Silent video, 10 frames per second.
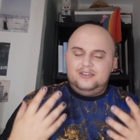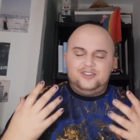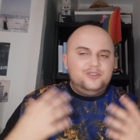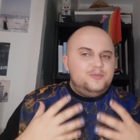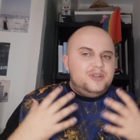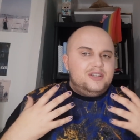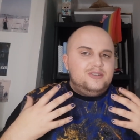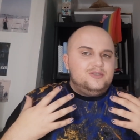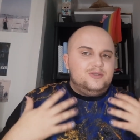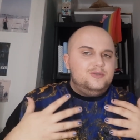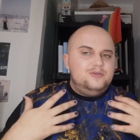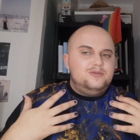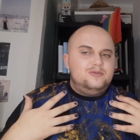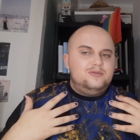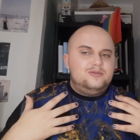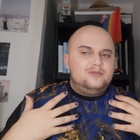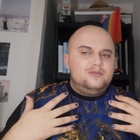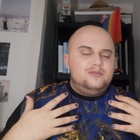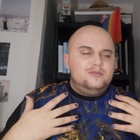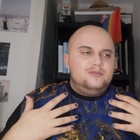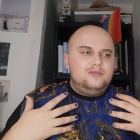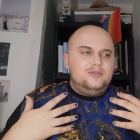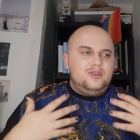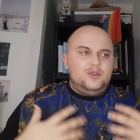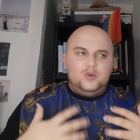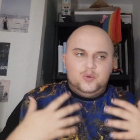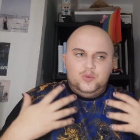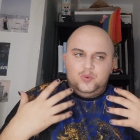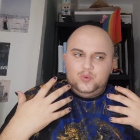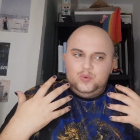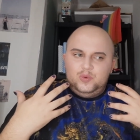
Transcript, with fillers: just because you, you,